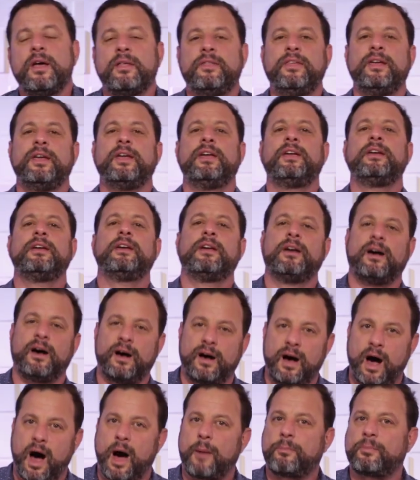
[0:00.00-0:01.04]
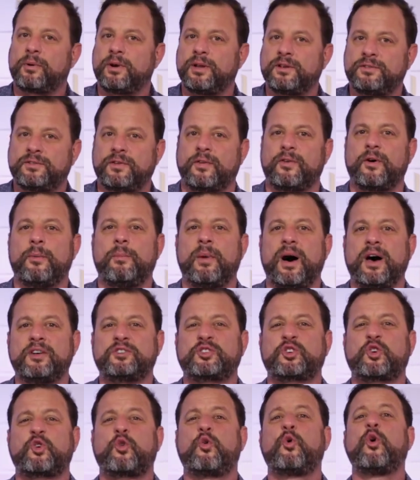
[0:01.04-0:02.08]
the operatives of
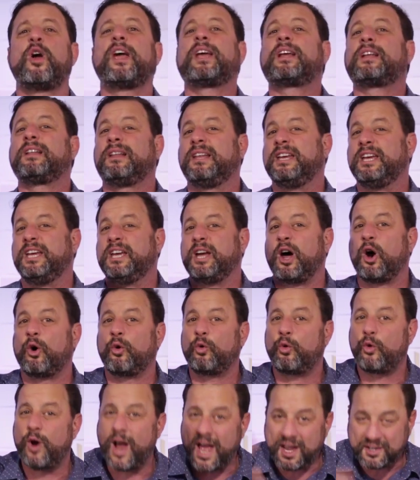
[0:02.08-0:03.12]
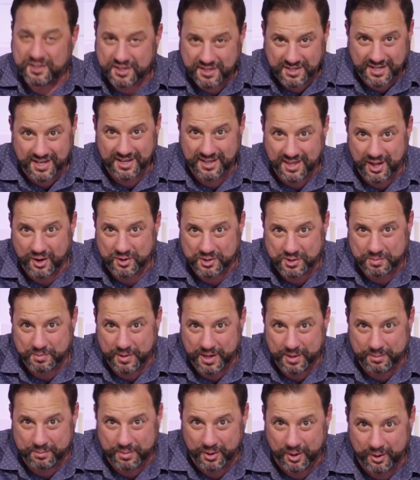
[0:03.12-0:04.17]
Hamas quickly arrested those
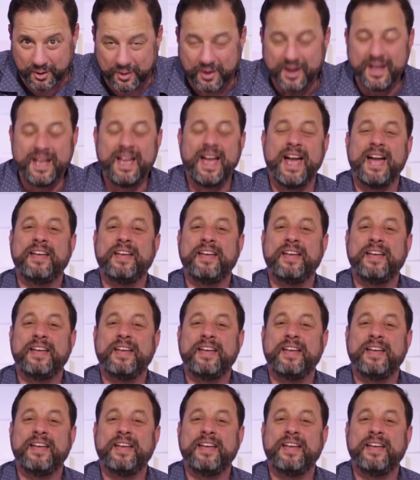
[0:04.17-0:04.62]
people